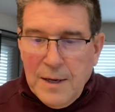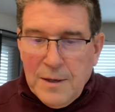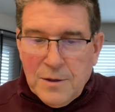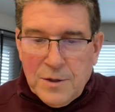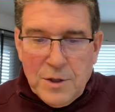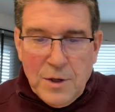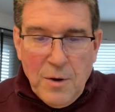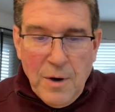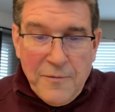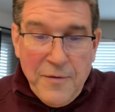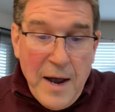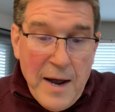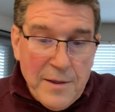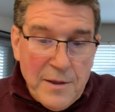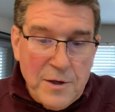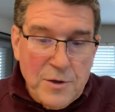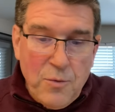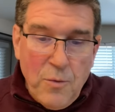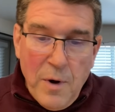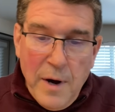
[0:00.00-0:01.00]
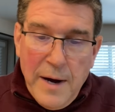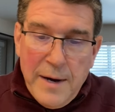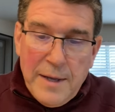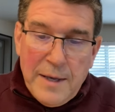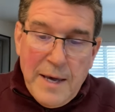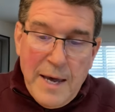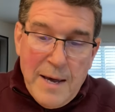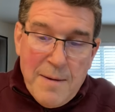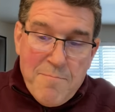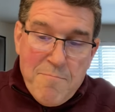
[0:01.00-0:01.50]
So I've had this wine,
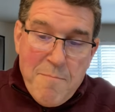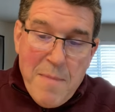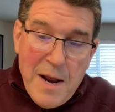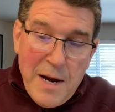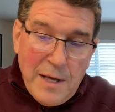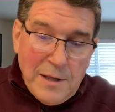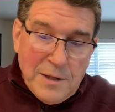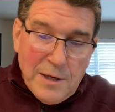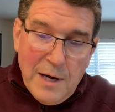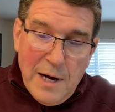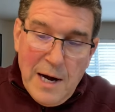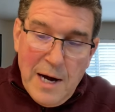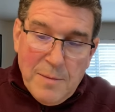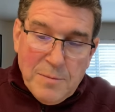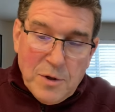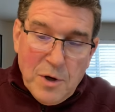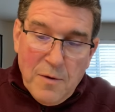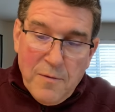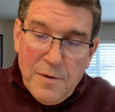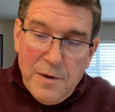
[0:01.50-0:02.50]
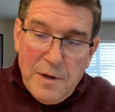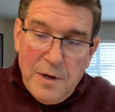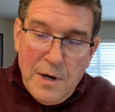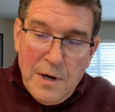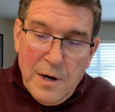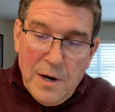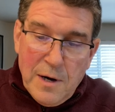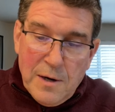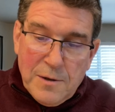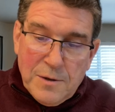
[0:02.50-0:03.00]
again, many times over the
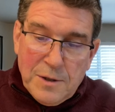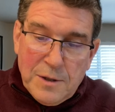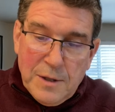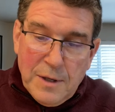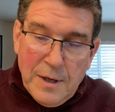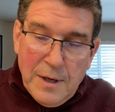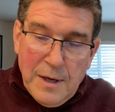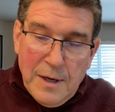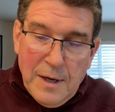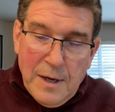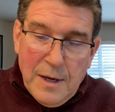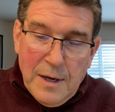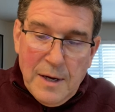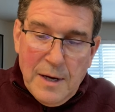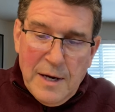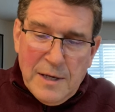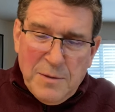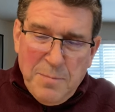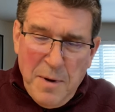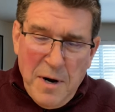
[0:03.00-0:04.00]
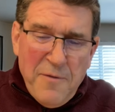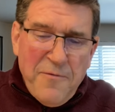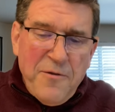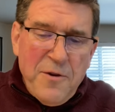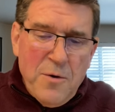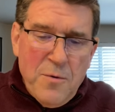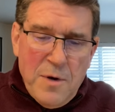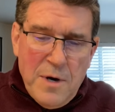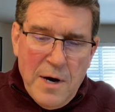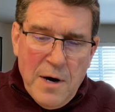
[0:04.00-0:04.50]
years. It's been a
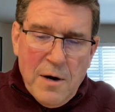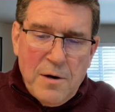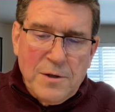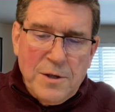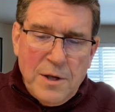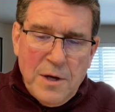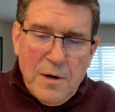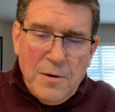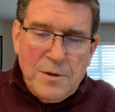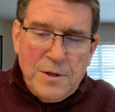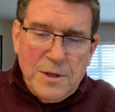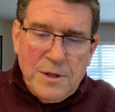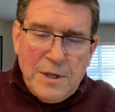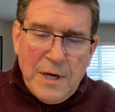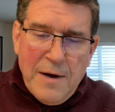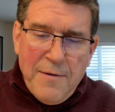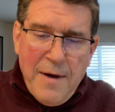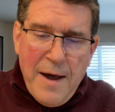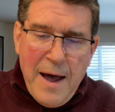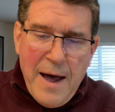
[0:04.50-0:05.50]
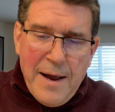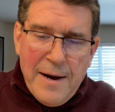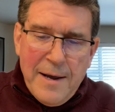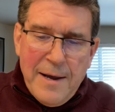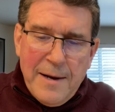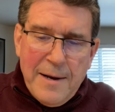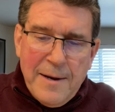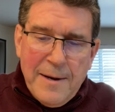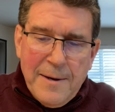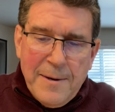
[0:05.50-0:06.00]
few years, though, since I've had
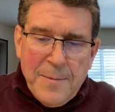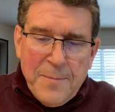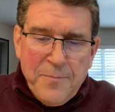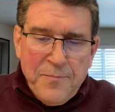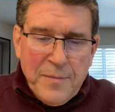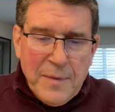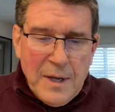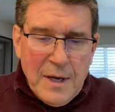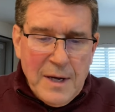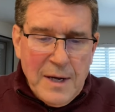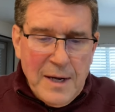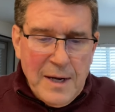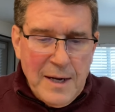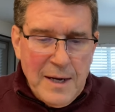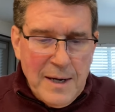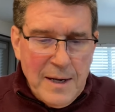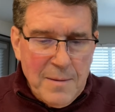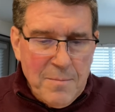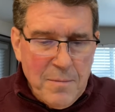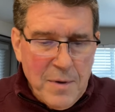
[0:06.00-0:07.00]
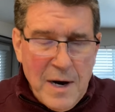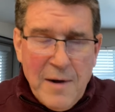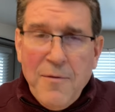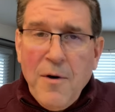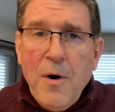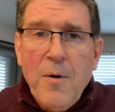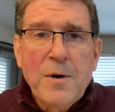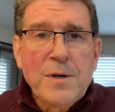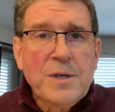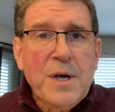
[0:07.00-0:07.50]
it, but I've
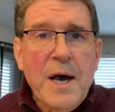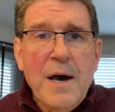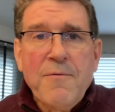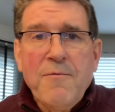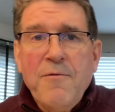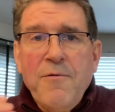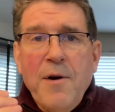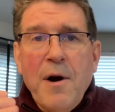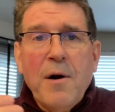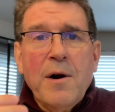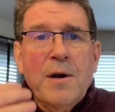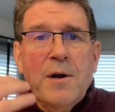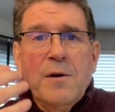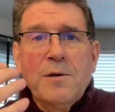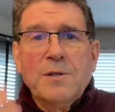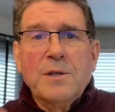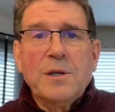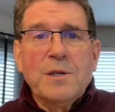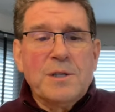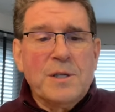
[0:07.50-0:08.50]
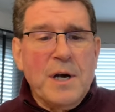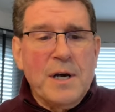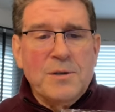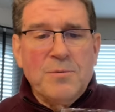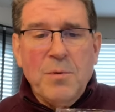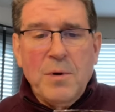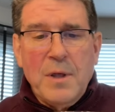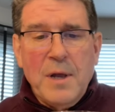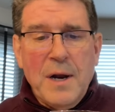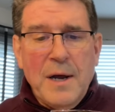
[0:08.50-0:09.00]
always had very good success
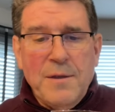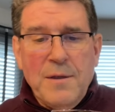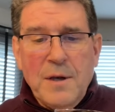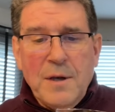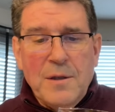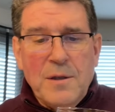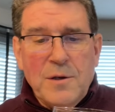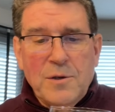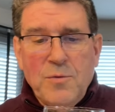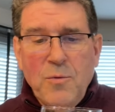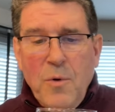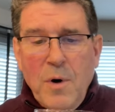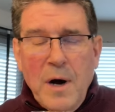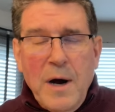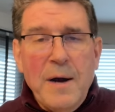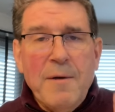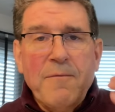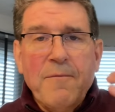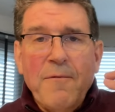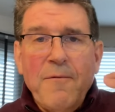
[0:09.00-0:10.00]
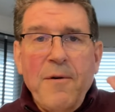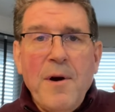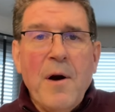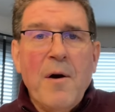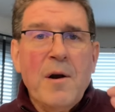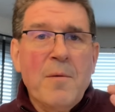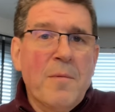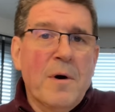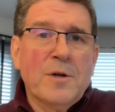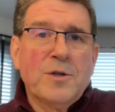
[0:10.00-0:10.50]
with it. I think this wine
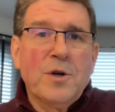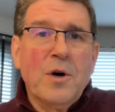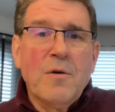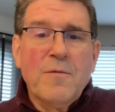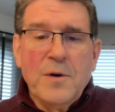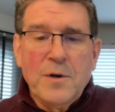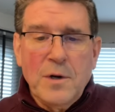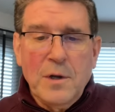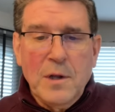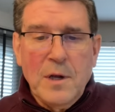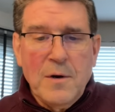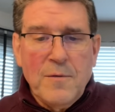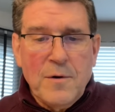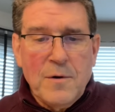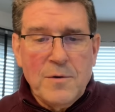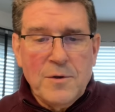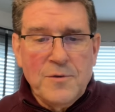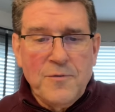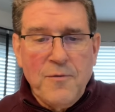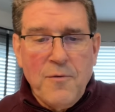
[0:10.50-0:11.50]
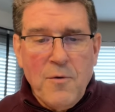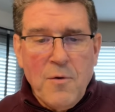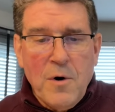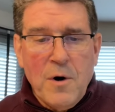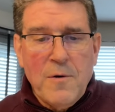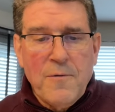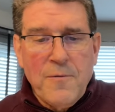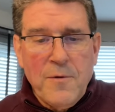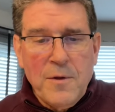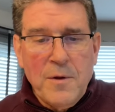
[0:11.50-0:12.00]
very much over-delivers
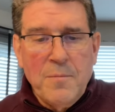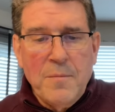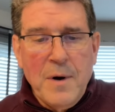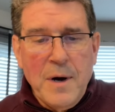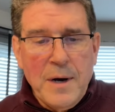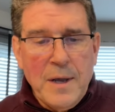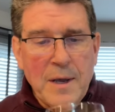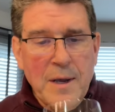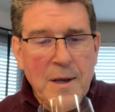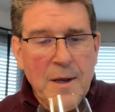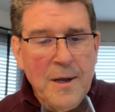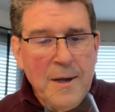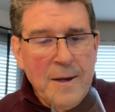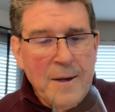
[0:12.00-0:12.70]
for the money.